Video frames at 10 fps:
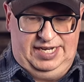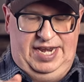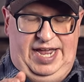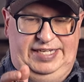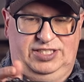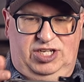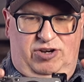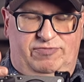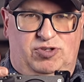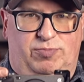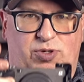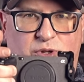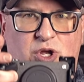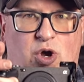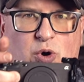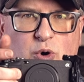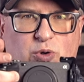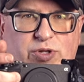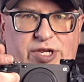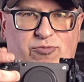it's a nice, comfortable
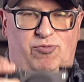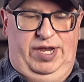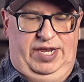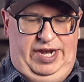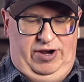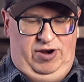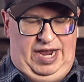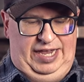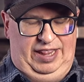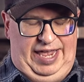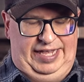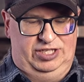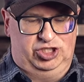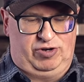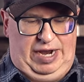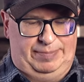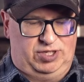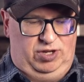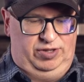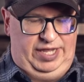holding rig here. I like the
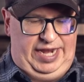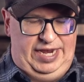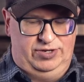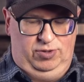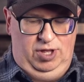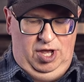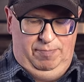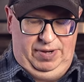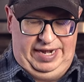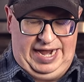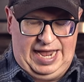straps on the handle, but